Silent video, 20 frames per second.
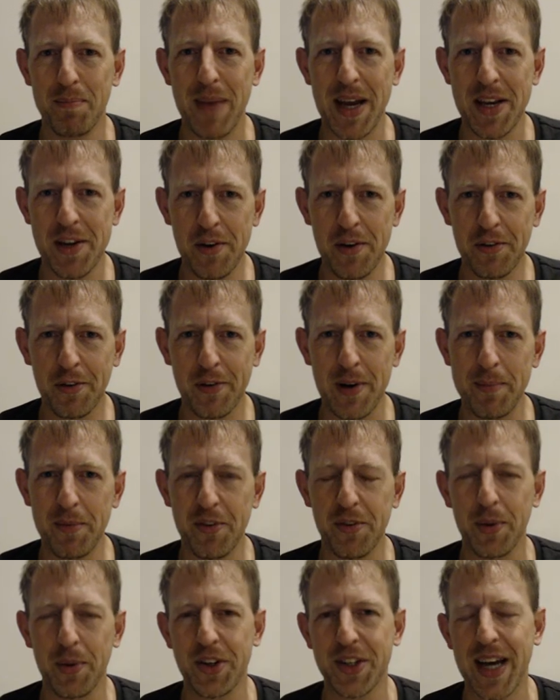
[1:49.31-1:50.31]

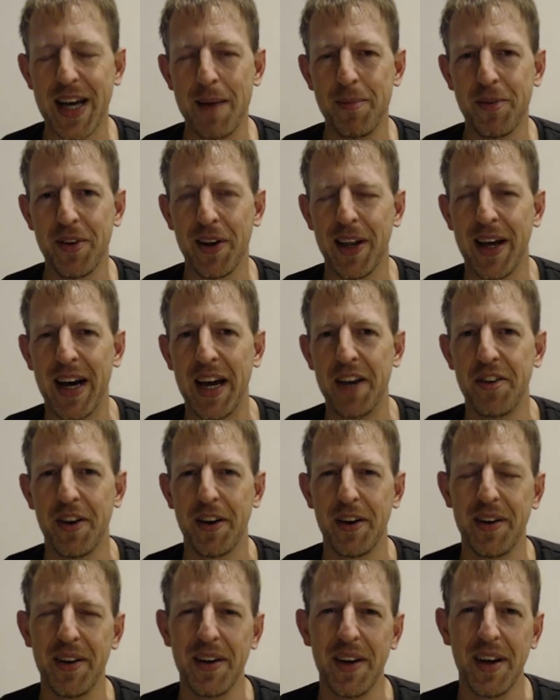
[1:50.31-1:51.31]
manuscripts, which came to light
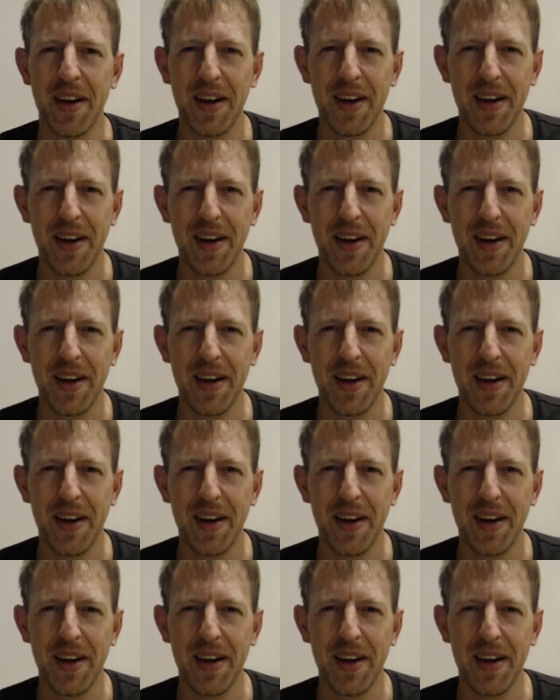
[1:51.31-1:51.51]
in,